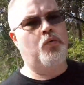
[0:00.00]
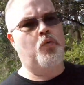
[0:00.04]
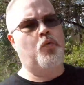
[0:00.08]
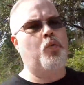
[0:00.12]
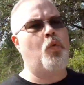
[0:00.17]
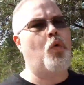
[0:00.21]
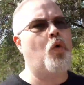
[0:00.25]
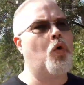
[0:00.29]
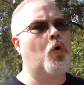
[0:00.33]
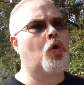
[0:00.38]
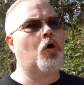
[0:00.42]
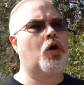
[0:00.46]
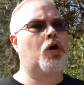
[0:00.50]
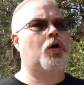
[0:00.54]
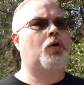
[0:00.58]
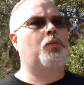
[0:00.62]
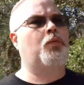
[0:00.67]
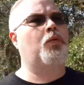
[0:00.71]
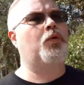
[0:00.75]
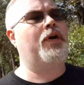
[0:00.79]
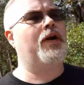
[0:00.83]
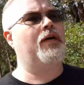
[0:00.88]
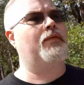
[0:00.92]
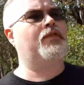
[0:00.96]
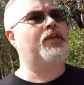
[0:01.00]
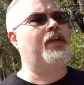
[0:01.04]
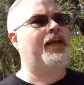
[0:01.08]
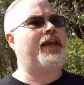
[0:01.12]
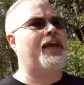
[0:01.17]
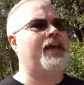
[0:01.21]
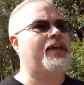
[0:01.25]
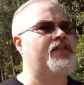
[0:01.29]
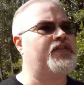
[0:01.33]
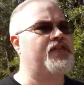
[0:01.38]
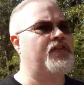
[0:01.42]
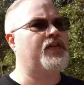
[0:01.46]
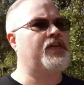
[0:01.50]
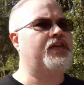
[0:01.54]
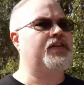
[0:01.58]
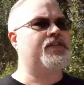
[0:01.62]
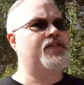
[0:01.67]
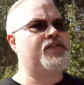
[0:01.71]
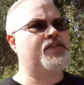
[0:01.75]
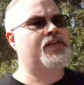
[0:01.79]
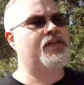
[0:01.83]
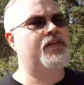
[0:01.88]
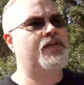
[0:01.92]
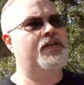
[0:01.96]
war, whatever the case
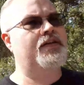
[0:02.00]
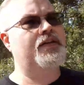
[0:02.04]
is.